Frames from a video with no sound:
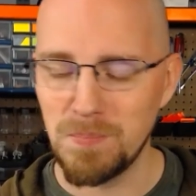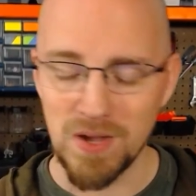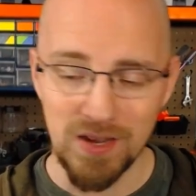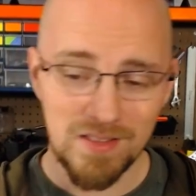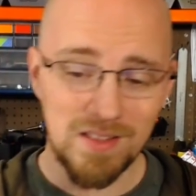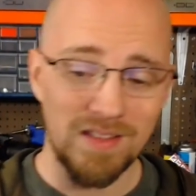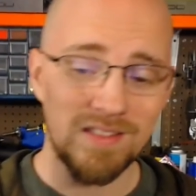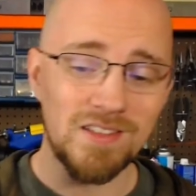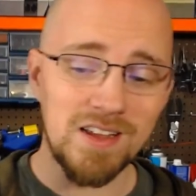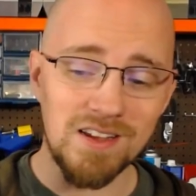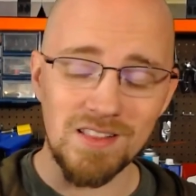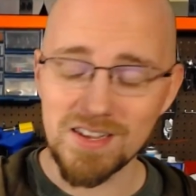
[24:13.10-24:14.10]
But
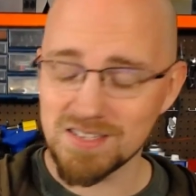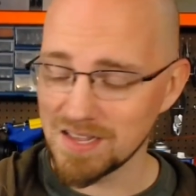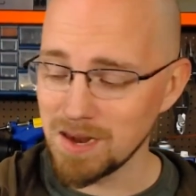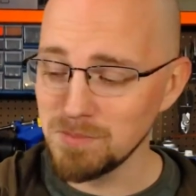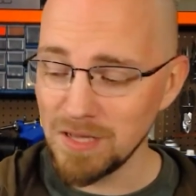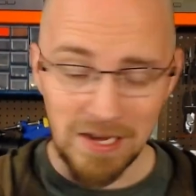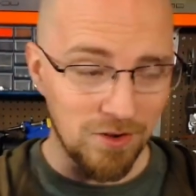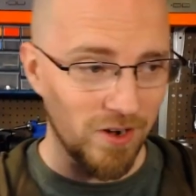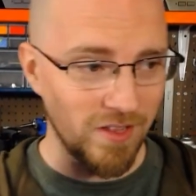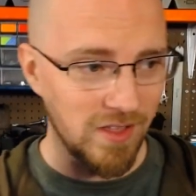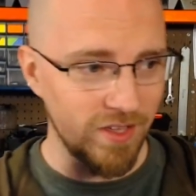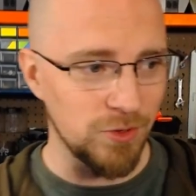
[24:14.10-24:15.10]
like I said, I'm
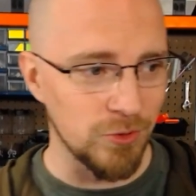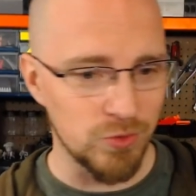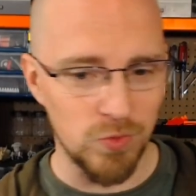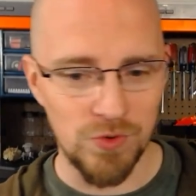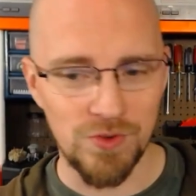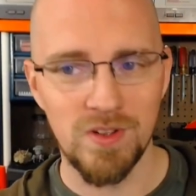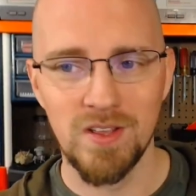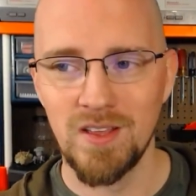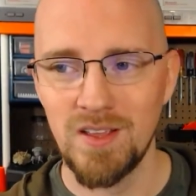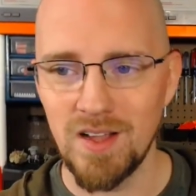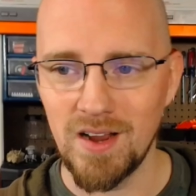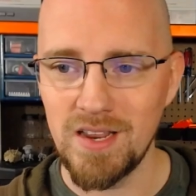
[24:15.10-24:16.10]
lingering like usual.
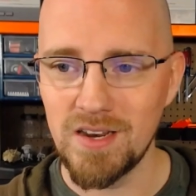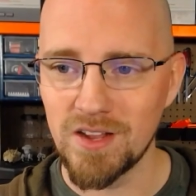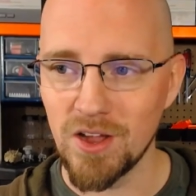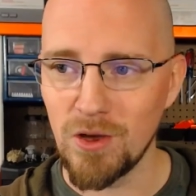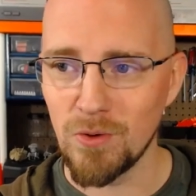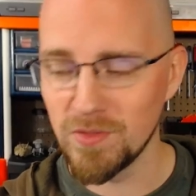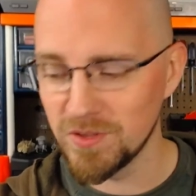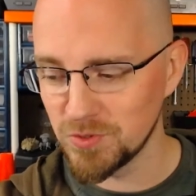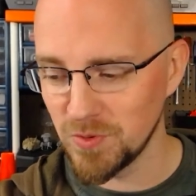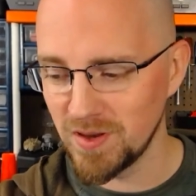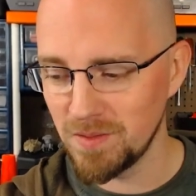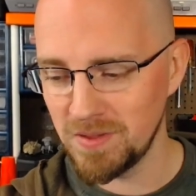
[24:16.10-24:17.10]
I need to go, or this
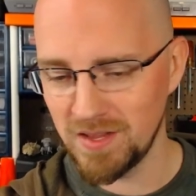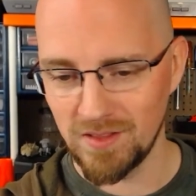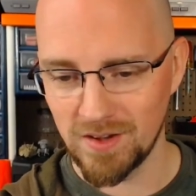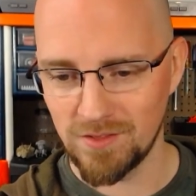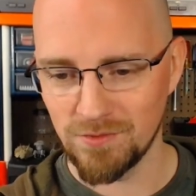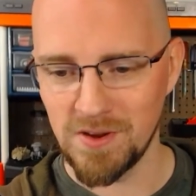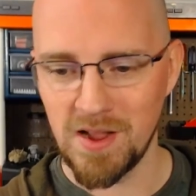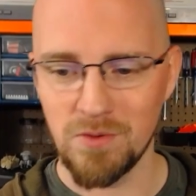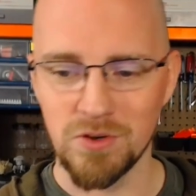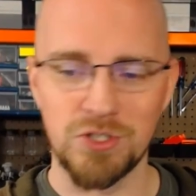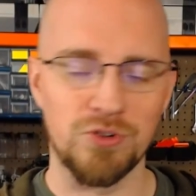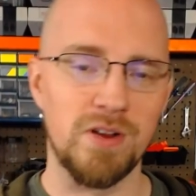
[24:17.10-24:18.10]
will end up being like a
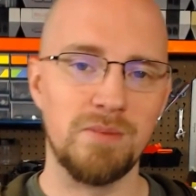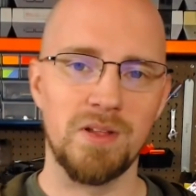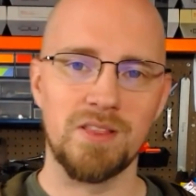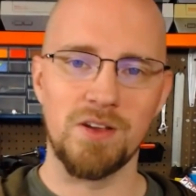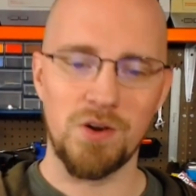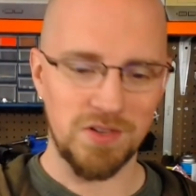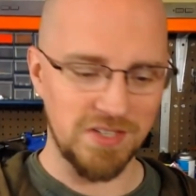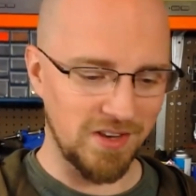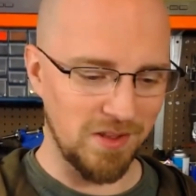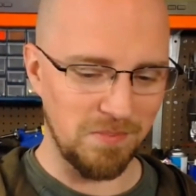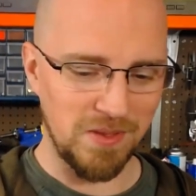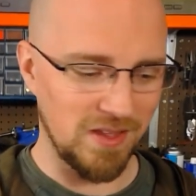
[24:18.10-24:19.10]
3-hour stream like they always
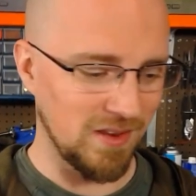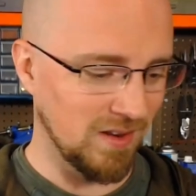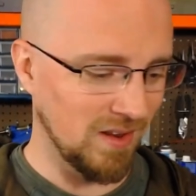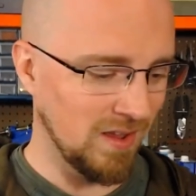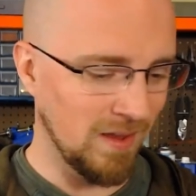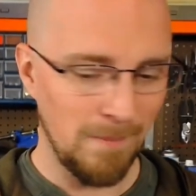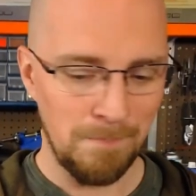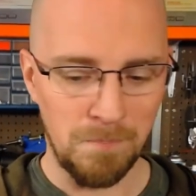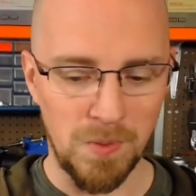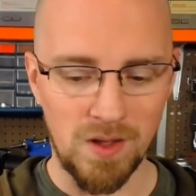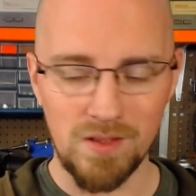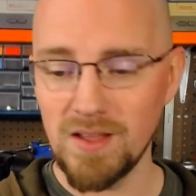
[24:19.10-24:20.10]
end up being.
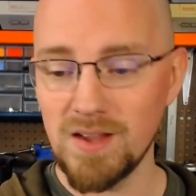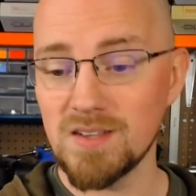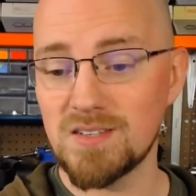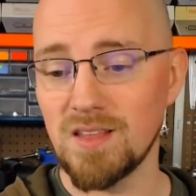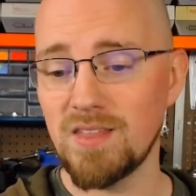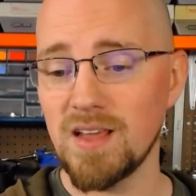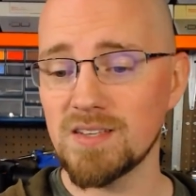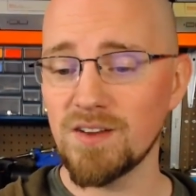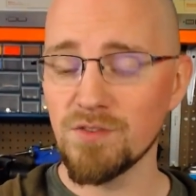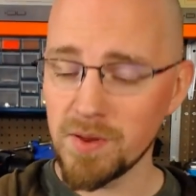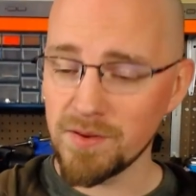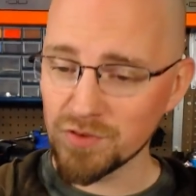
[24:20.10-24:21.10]
But like I said, thanks
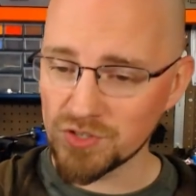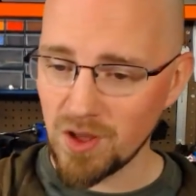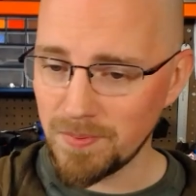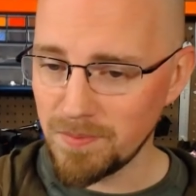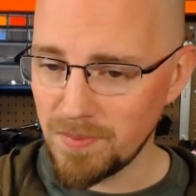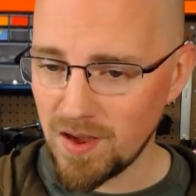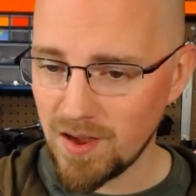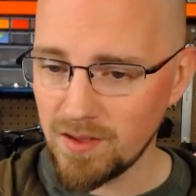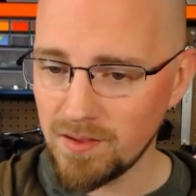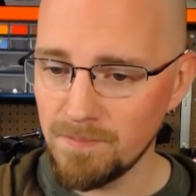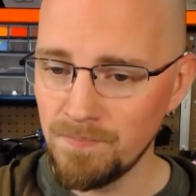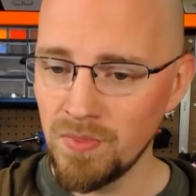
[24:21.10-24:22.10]
everybody for stopping
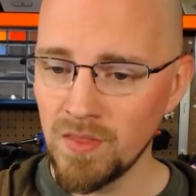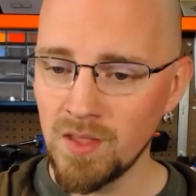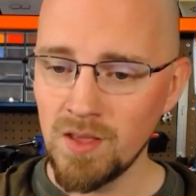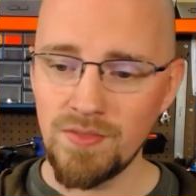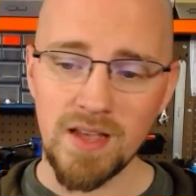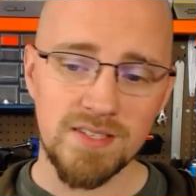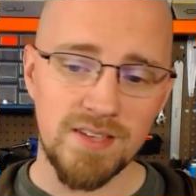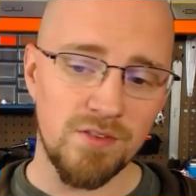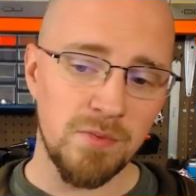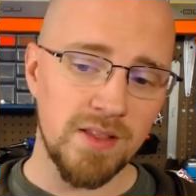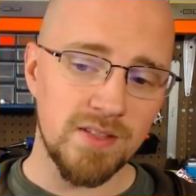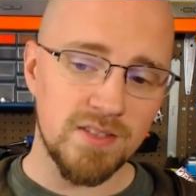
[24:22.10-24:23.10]
by. Thanks
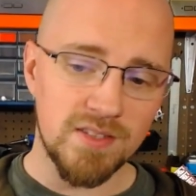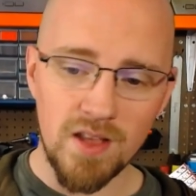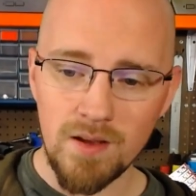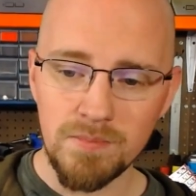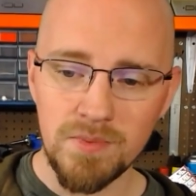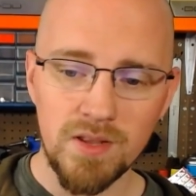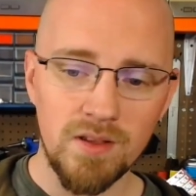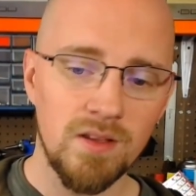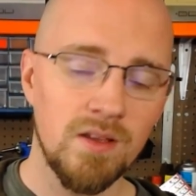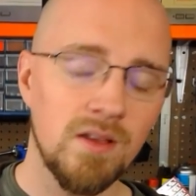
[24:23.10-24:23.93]
everybody that's subbed.